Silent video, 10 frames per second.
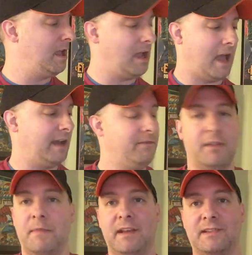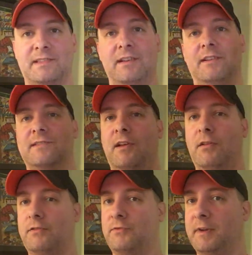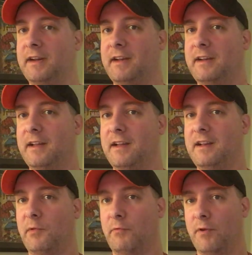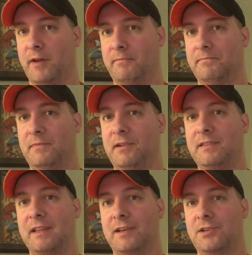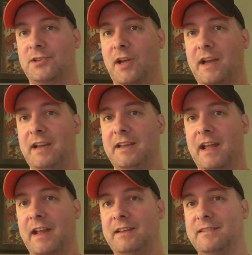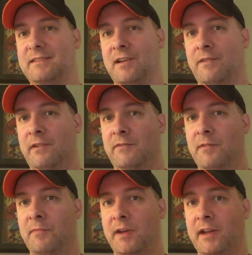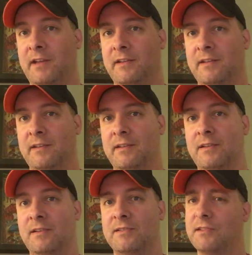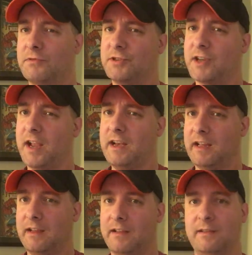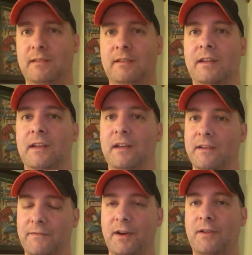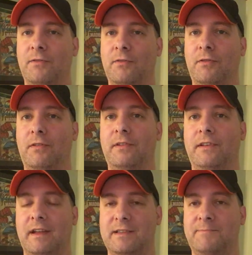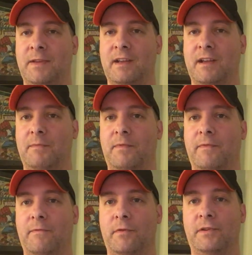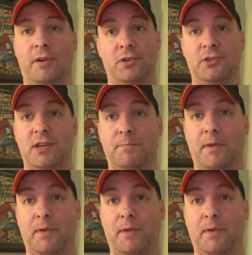I didn't know they made a series. Hulk 2099 number 1. Look at that shiny 90s cover, everybody. So shiny. Very cool. Nice pickup for dirt cheap.